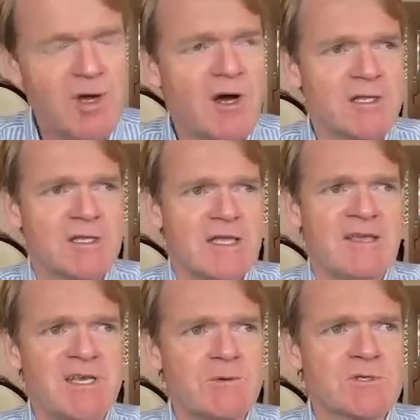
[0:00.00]
but
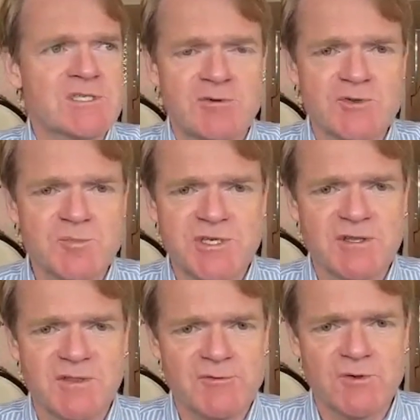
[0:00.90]
if anyone tells me
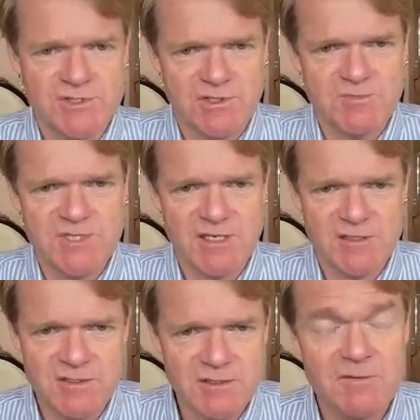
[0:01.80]
that they've got time
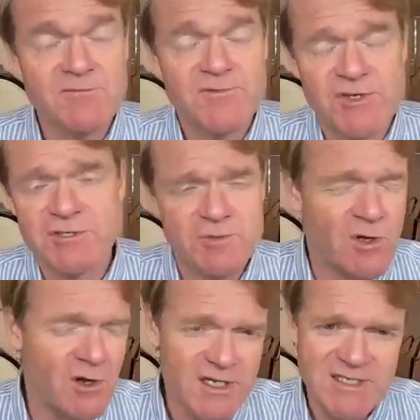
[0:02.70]
challenges versus what
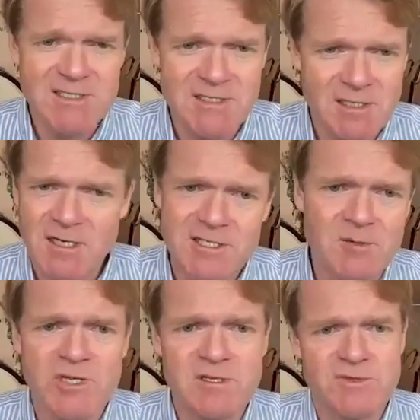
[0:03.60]
I did, I don't
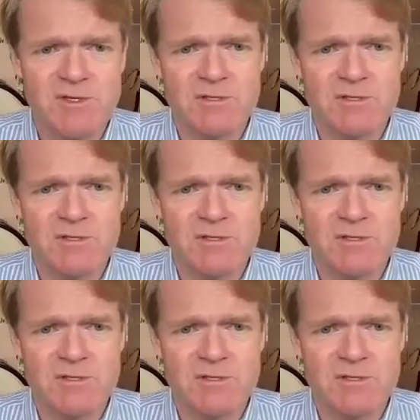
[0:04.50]
believe you.